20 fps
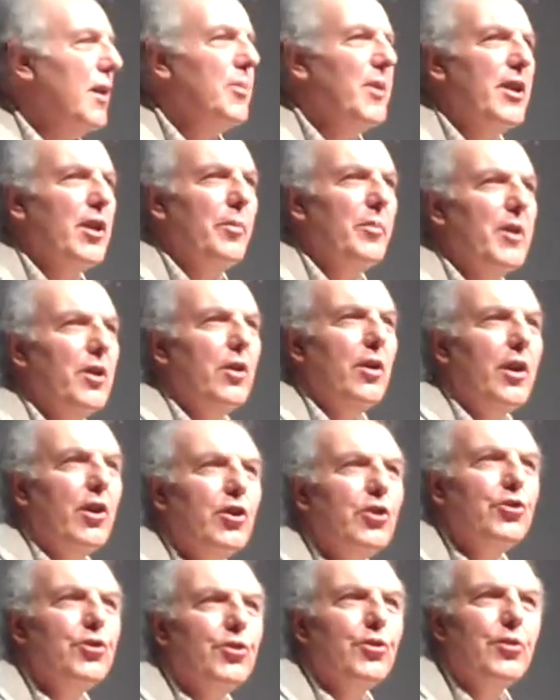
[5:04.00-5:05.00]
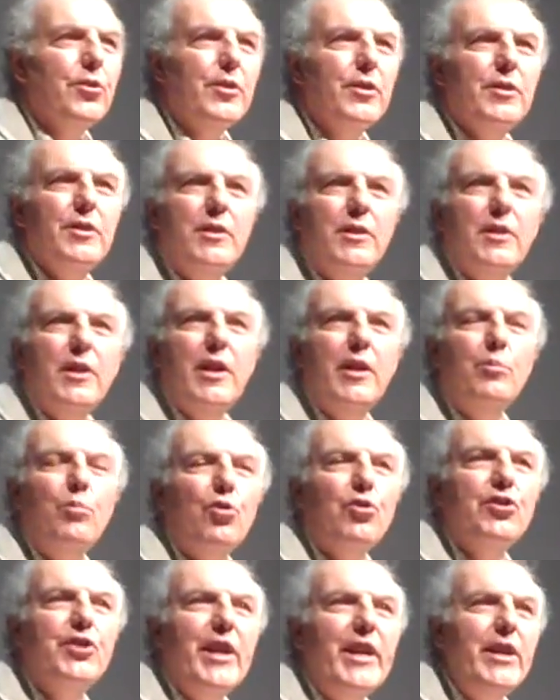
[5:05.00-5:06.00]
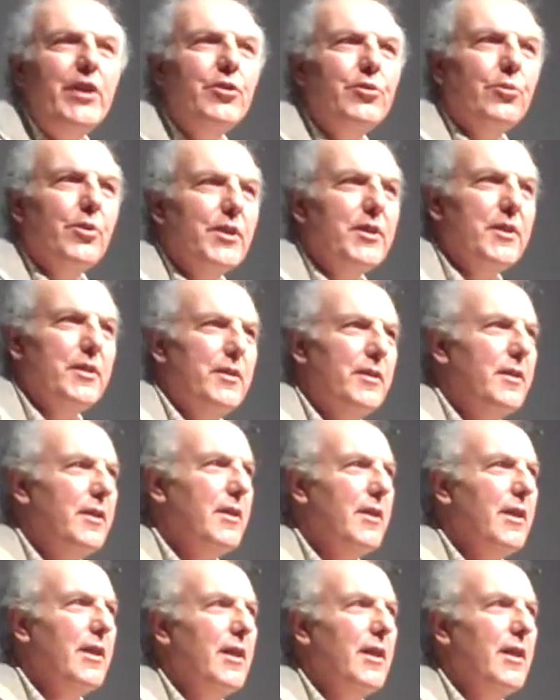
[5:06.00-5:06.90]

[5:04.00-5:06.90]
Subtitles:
are becoming larger and more dangerous